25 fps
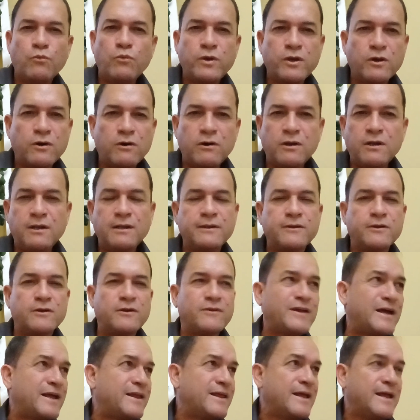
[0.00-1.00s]
all,
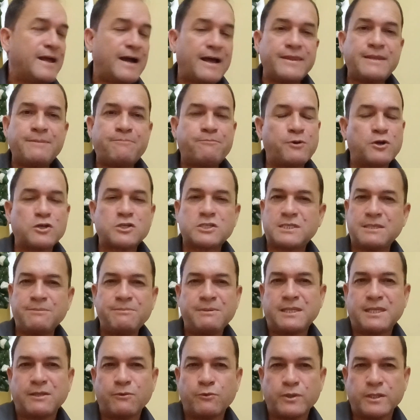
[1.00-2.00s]
and the
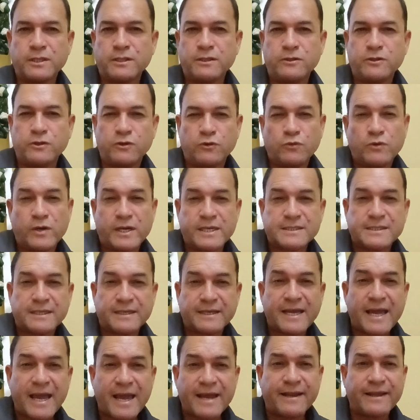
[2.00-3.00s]
proximity with the U.S. and
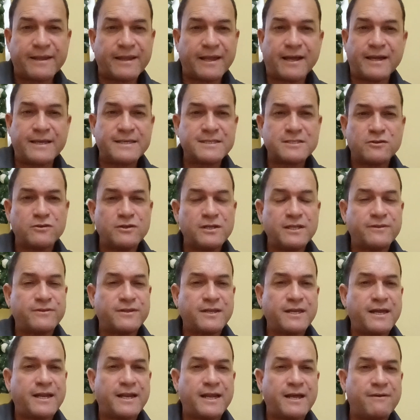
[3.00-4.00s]
Canada is only
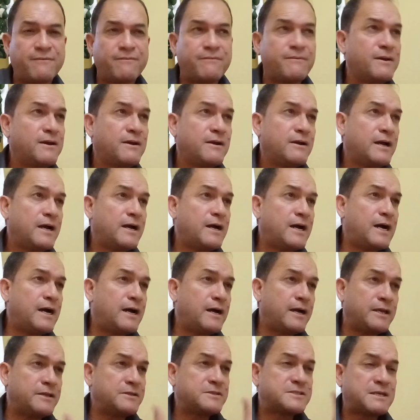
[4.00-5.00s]

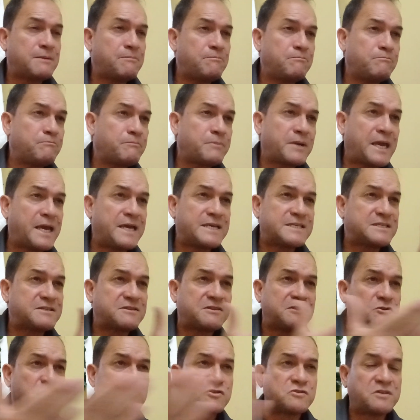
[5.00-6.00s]
3.5. In some cases,
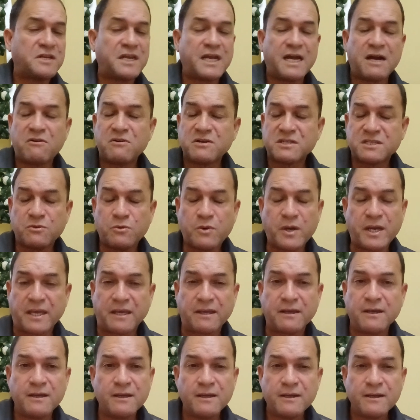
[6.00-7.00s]
just 3 hours away.
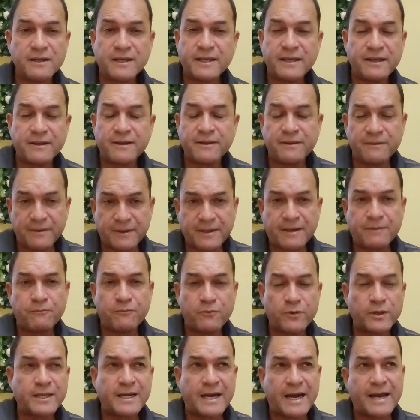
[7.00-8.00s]

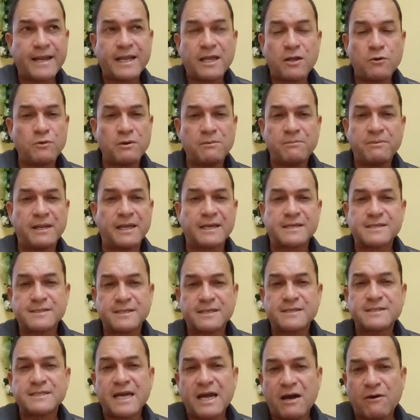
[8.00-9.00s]
With Canada, it will be like
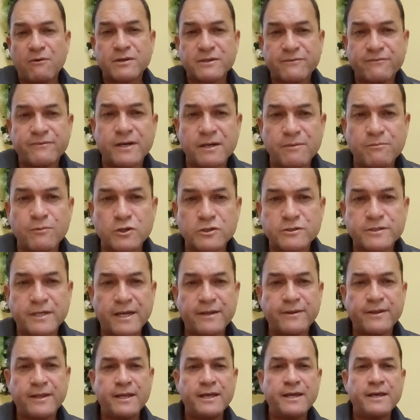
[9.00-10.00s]
6 hours, very much,
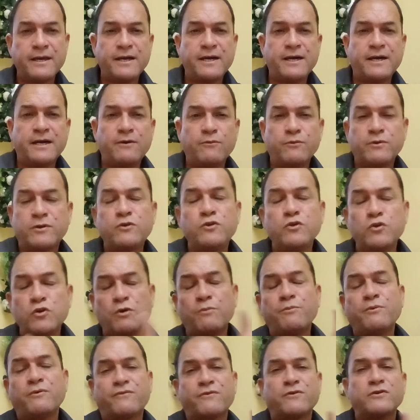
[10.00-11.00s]
right? With
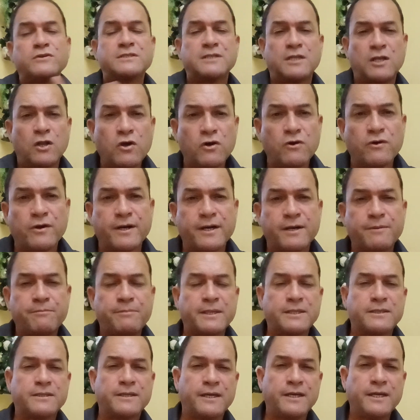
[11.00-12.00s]
Europe, of course, longer.
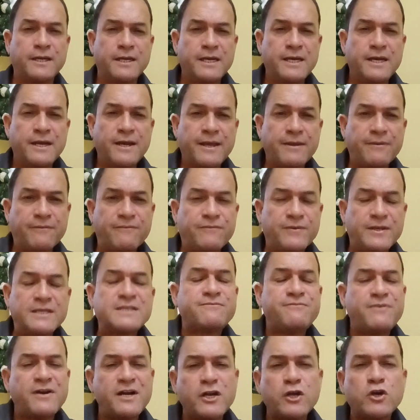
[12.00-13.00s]
But it's
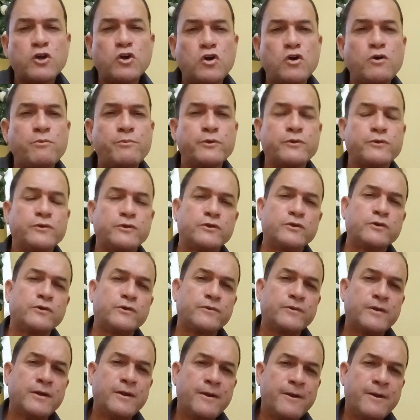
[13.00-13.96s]
very common, to